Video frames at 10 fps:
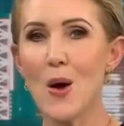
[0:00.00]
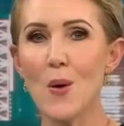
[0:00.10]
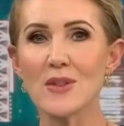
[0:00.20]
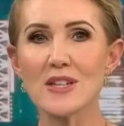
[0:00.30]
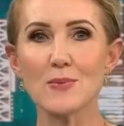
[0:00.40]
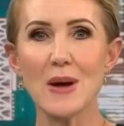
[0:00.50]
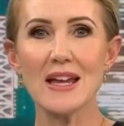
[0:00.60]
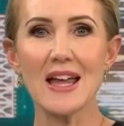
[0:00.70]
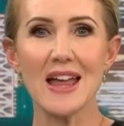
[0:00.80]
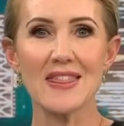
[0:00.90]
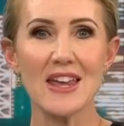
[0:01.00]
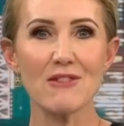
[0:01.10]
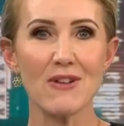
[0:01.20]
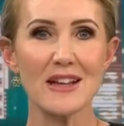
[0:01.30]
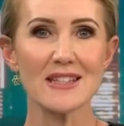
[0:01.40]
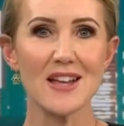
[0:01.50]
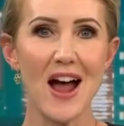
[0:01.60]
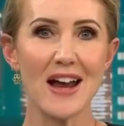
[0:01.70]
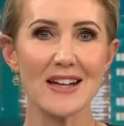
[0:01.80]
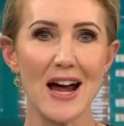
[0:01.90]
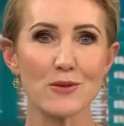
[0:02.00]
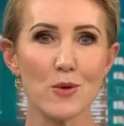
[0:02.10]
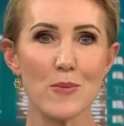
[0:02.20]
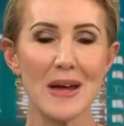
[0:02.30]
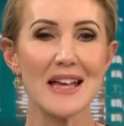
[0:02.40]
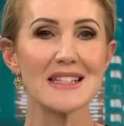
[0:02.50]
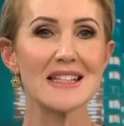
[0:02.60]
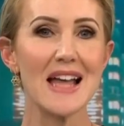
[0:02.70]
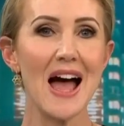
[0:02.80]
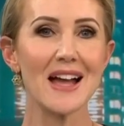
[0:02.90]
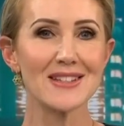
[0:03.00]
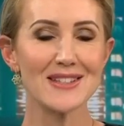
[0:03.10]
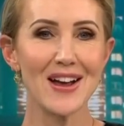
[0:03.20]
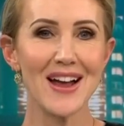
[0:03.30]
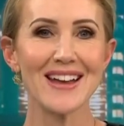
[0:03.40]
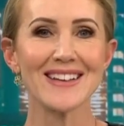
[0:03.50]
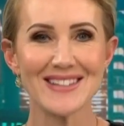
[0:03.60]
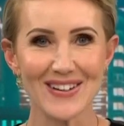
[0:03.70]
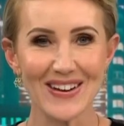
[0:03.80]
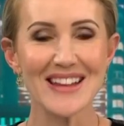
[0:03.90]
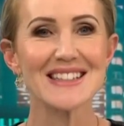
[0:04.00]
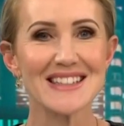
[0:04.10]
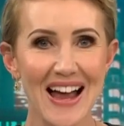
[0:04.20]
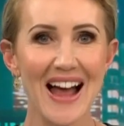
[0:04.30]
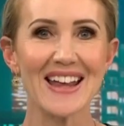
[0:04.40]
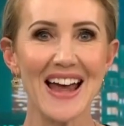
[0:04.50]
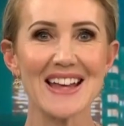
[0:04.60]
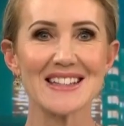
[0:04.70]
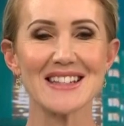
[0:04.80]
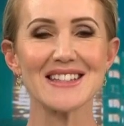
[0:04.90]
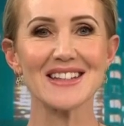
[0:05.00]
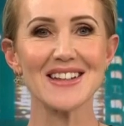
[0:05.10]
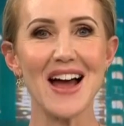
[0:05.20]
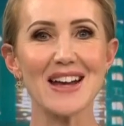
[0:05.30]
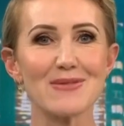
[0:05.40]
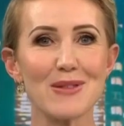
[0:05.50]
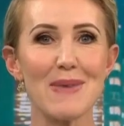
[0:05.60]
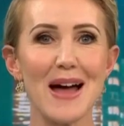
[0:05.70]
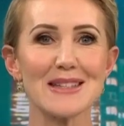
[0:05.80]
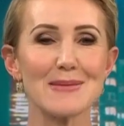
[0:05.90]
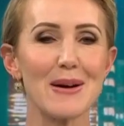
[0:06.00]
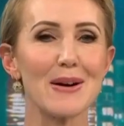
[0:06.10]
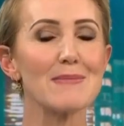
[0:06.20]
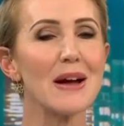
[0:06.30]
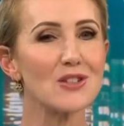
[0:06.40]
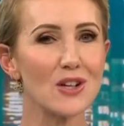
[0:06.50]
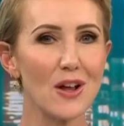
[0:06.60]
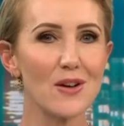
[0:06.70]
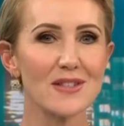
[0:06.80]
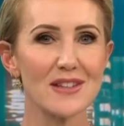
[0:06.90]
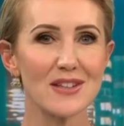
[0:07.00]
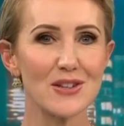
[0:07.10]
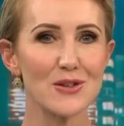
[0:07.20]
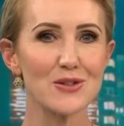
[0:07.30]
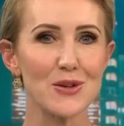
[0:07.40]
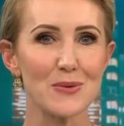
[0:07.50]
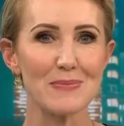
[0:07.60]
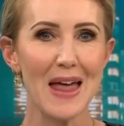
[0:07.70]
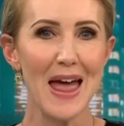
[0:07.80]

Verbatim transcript: Well, this week, the red sky at night will be a stargazer's delight, with Mars appearing much closer than usual.